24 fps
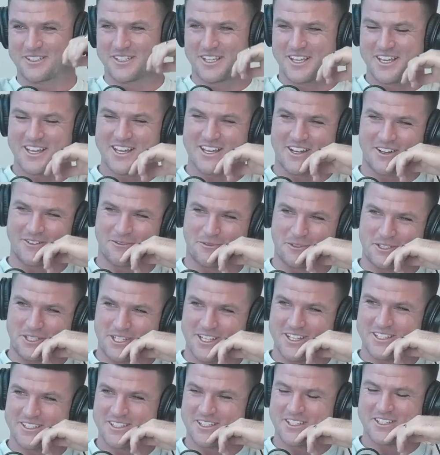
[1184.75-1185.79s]
Yeah.
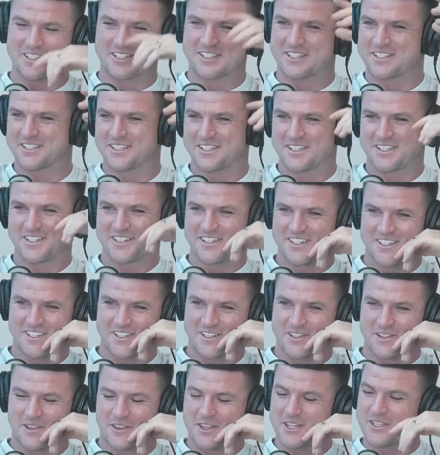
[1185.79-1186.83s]
Geez, this is
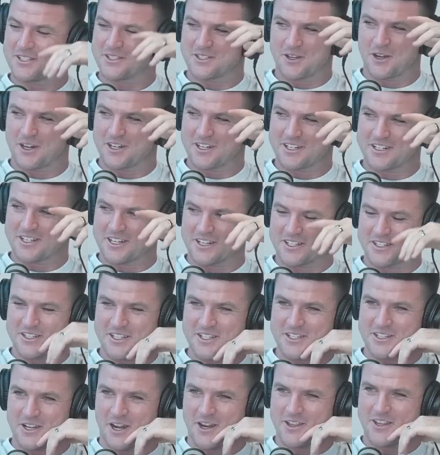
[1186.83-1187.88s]
the things I
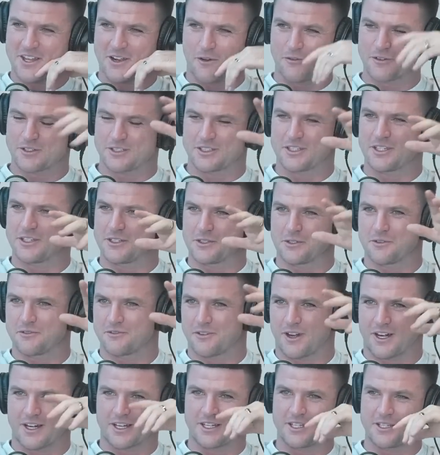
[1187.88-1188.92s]
didn't know that. Obviously, I knew
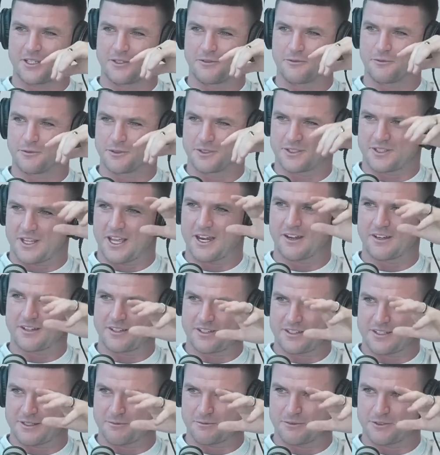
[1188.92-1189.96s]
Frankie was there at a
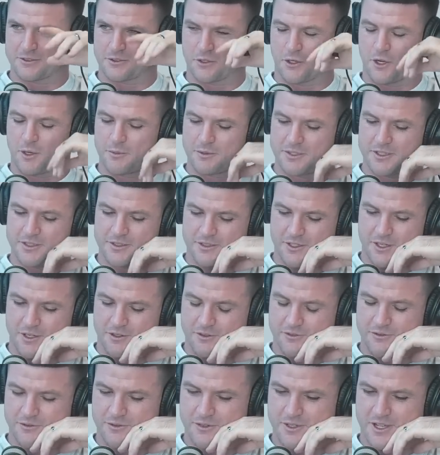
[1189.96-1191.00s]
similar time to
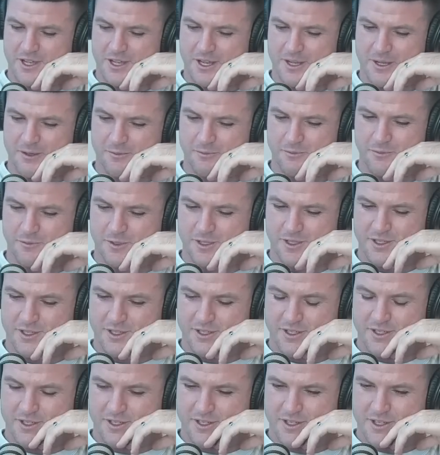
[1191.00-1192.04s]
yourself.
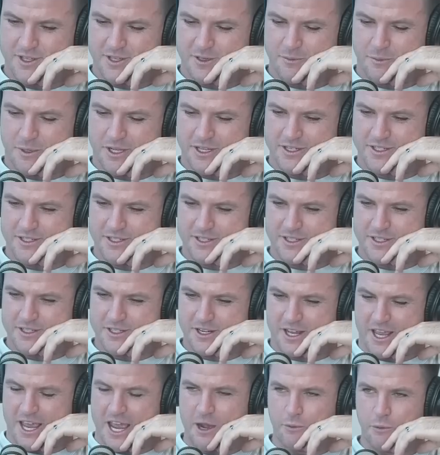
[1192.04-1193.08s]
But
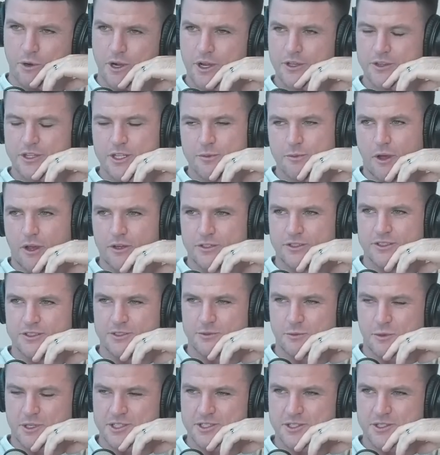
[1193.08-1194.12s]
How were the emotions
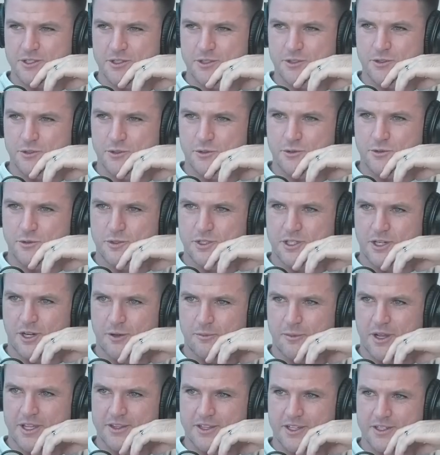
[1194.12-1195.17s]
once you
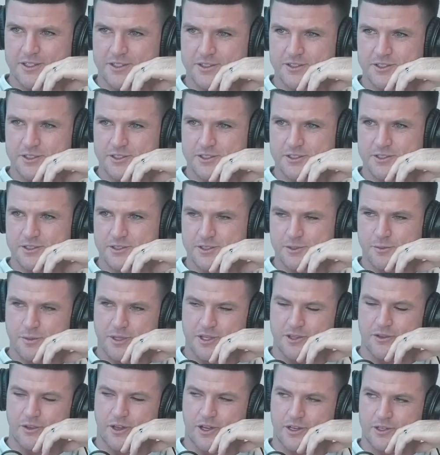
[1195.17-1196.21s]
made that decision to
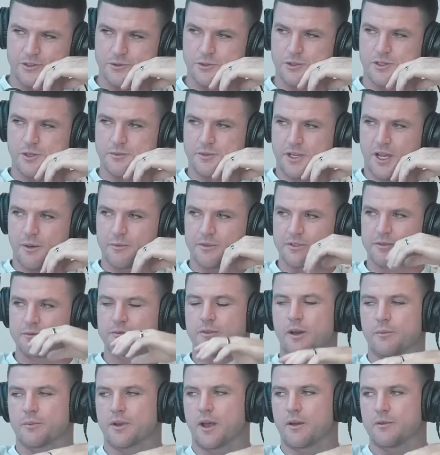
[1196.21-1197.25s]
be like, look, I'm coming
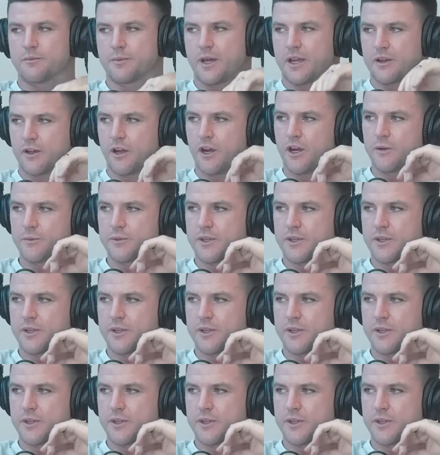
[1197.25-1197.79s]
back home.